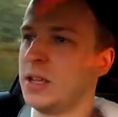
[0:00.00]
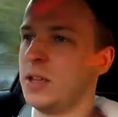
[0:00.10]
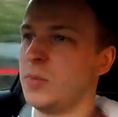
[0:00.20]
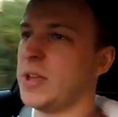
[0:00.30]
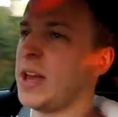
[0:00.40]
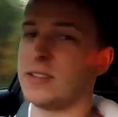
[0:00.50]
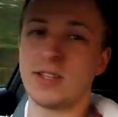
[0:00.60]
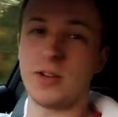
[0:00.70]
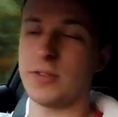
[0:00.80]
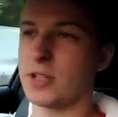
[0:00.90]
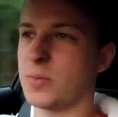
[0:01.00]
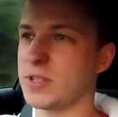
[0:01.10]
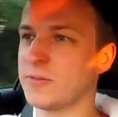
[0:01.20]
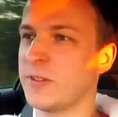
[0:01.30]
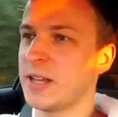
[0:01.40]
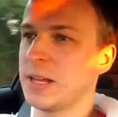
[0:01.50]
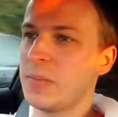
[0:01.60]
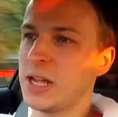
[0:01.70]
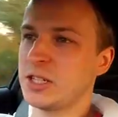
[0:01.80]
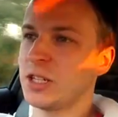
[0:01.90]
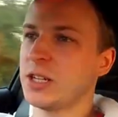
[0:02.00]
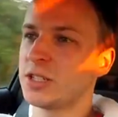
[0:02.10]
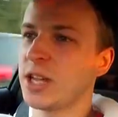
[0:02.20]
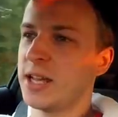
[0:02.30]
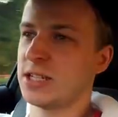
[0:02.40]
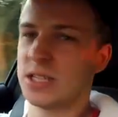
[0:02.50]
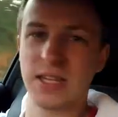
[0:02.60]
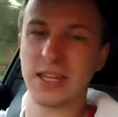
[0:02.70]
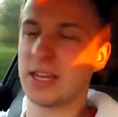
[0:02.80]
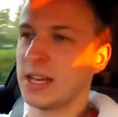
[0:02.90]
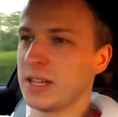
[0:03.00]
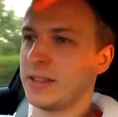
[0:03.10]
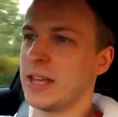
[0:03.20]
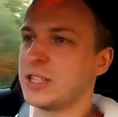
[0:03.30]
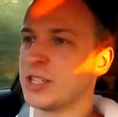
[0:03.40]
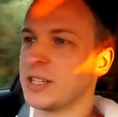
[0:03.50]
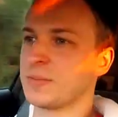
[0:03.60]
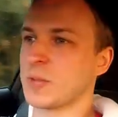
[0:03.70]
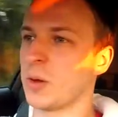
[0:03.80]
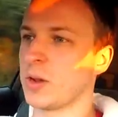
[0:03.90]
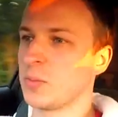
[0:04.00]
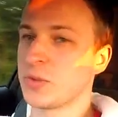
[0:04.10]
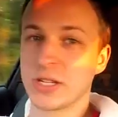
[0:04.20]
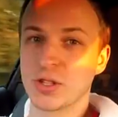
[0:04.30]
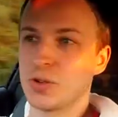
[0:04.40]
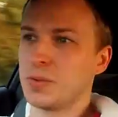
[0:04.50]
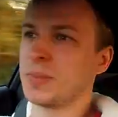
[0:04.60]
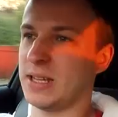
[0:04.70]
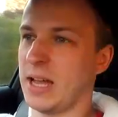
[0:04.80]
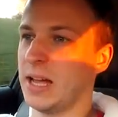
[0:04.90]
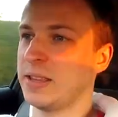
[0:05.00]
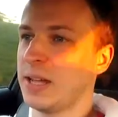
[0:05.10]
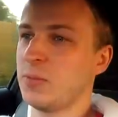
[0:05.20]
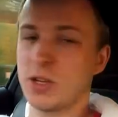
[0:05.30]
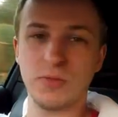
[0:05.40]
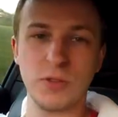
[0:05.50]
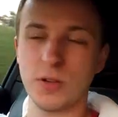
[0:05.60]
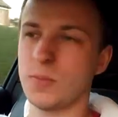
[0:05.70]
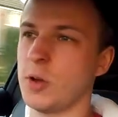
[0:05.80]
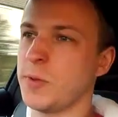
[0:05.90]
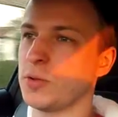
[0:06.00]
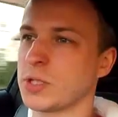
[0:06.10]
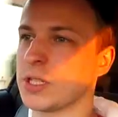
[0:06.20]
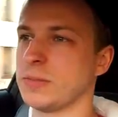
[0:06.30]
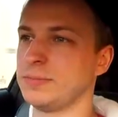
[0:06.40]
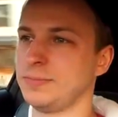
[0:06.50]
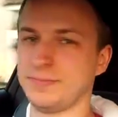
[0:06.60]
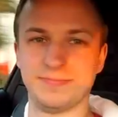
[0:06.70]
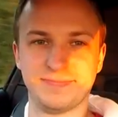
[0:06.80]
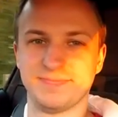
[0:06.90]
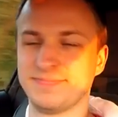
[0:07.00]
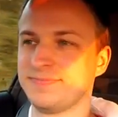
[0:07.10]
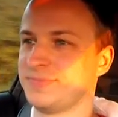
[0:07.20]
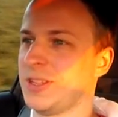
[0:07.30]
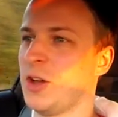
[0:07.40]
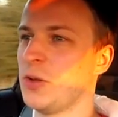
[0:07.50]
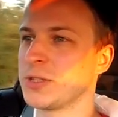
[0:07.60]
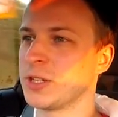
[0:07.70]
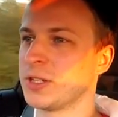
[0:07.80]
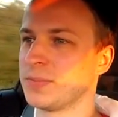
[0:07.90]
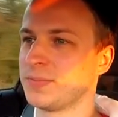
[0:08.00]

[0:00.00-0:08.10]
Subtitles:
But yeah, so there's going to be some fairly major changes in the engine going on pretty soon, and then we can run more boost. Always good.